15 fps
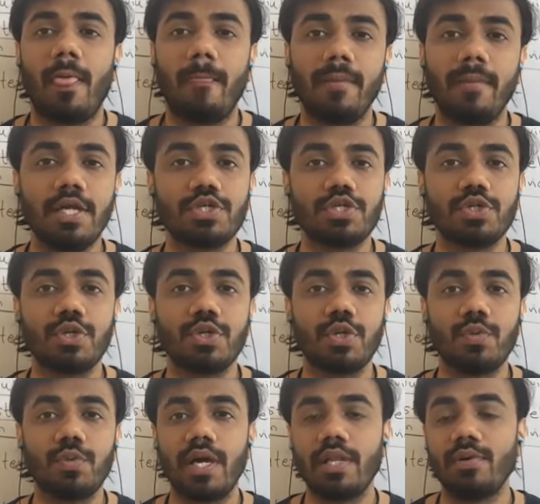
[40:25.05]
make sure
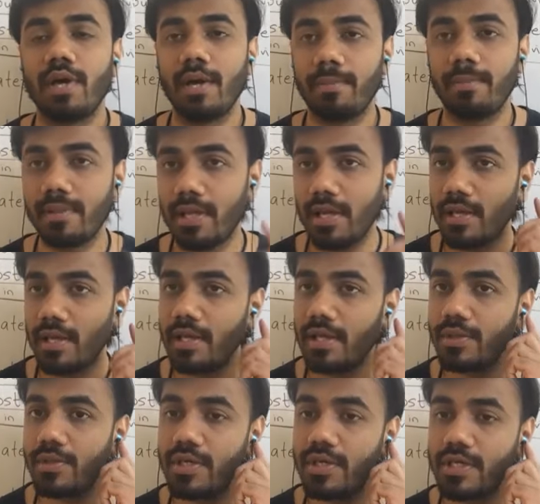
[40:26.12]
while you apply in
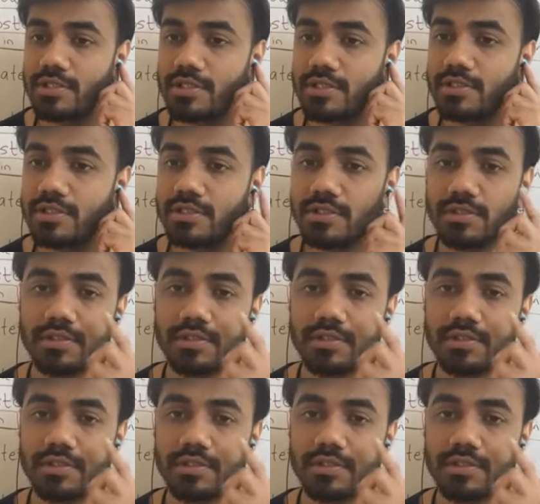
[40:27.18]
your teaching,